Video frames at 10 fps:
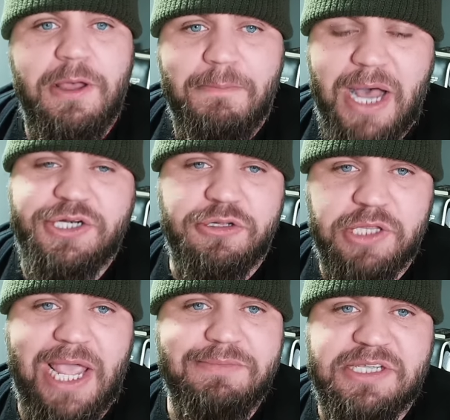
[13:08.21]
Marginal
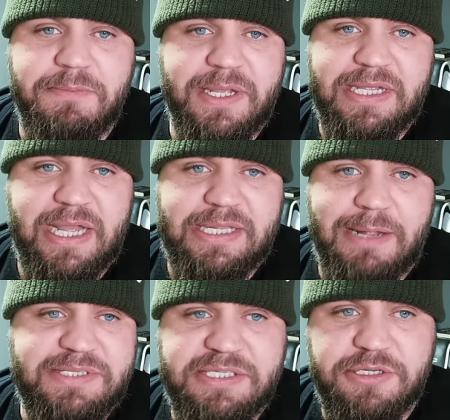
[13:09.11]
gains can be
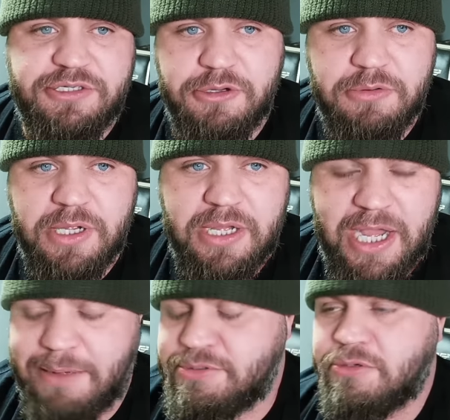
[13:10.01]
adapted to suit
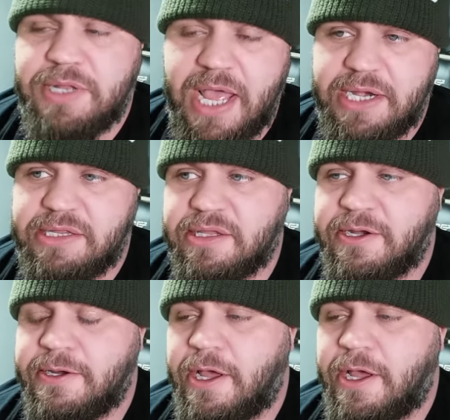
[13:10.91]
absolutely anything,